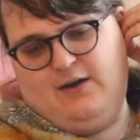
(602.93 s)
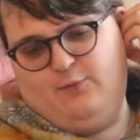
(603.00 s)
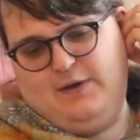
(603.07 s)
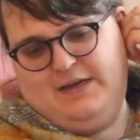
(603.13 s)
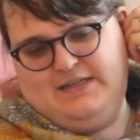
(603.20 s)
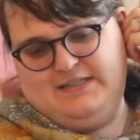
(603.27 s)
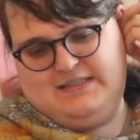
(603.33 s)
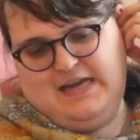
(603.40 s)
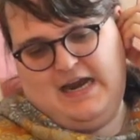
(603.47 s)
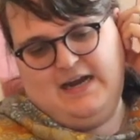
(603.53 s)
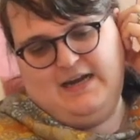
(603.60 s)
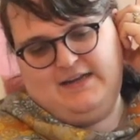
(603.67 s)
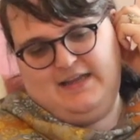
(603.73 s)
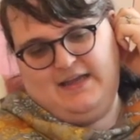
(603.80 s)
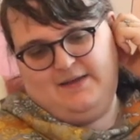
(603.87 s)
we
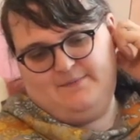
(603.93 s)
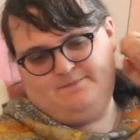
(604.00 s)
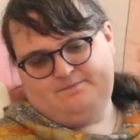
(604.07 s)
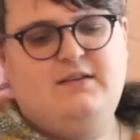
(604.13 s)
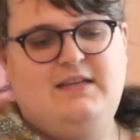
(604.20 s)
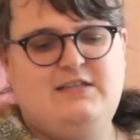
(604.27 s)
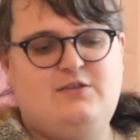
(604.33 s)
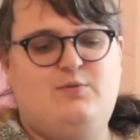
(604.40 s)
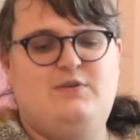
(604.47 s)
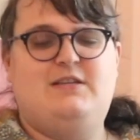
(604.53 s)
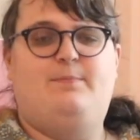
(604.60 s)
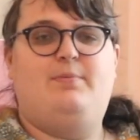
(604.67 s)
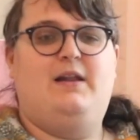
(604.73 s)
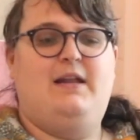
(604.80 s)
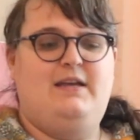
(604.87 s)
decided that this was a
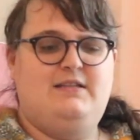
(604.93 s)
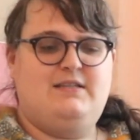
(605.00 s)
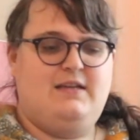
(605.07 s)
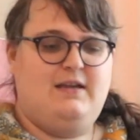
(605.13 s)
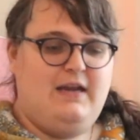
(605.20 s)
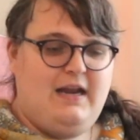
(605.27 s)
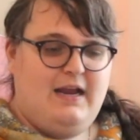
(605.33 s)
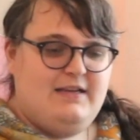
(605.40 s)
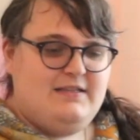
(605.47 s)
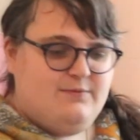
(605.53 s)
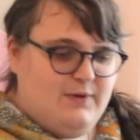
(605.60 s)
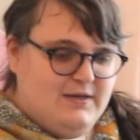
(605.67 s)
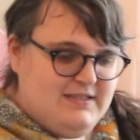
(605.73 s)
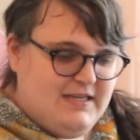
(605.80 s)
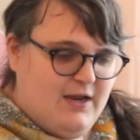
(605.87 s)
place, and when
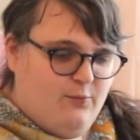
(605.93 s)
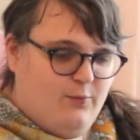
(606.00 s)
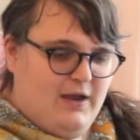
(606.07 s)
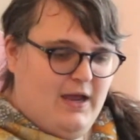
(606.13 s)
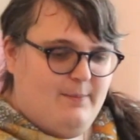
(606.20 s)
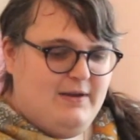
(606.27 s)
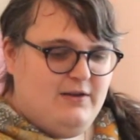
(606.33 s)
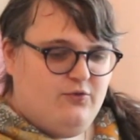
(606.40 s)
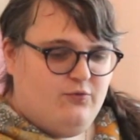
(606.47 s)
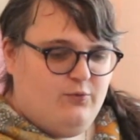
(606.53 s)
I say we, I mean